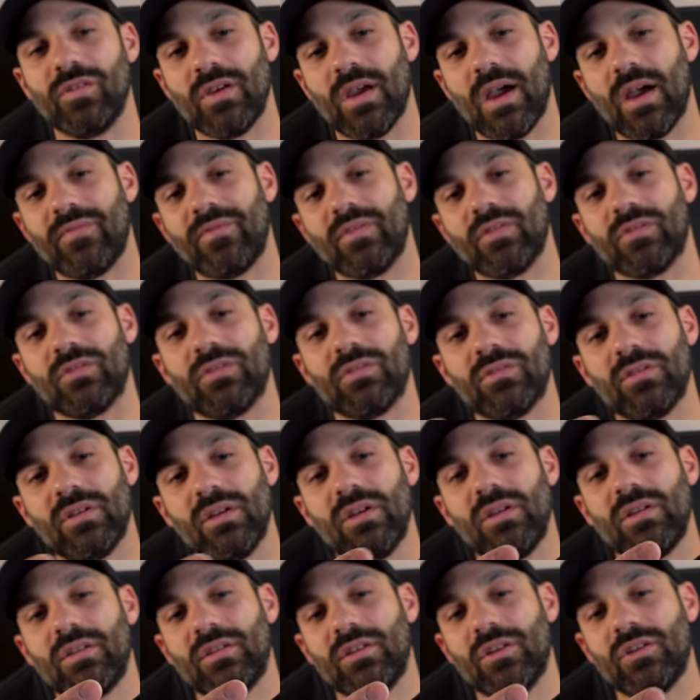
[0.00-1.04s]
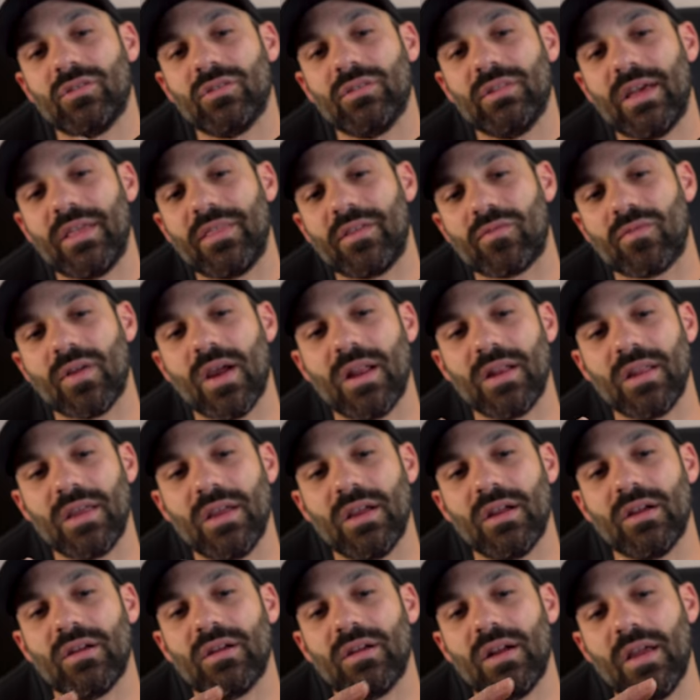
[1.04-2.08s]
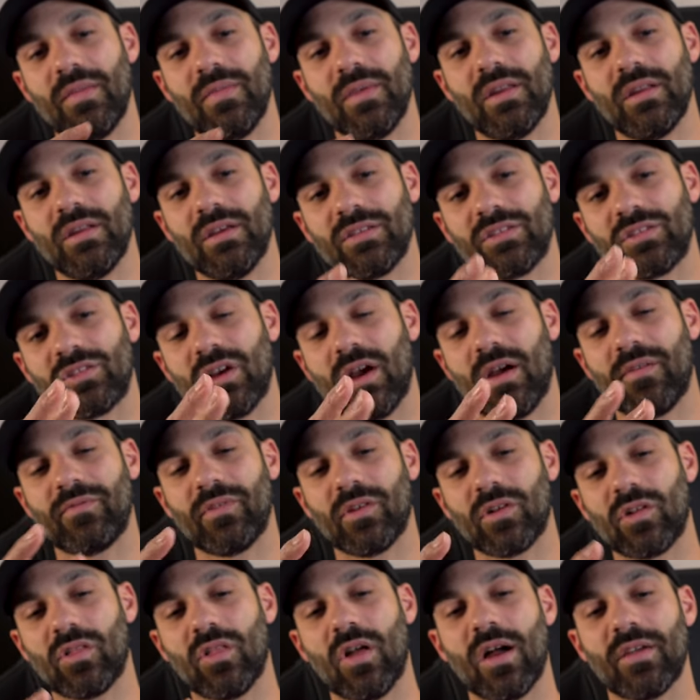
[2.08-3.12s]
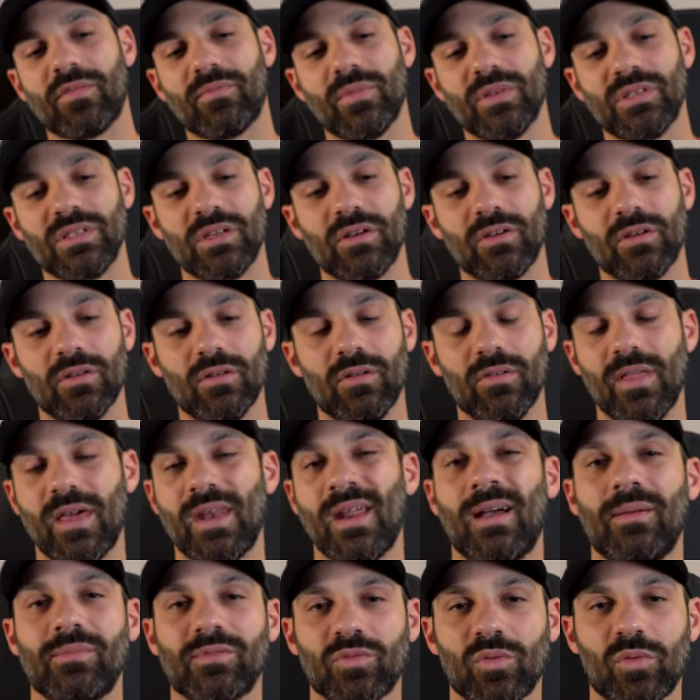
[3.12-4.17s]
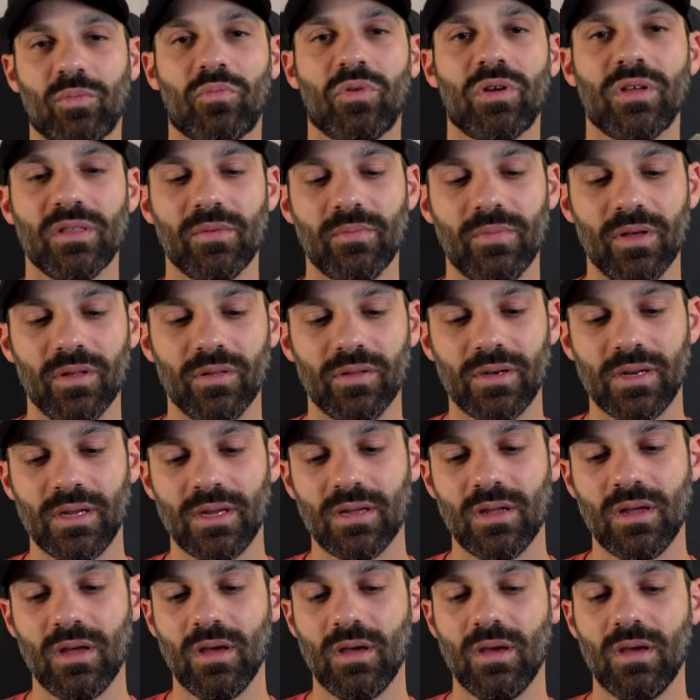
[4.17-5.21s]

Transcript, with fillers: You have your your leatherette here and then a softer cloth material that helps with breathability.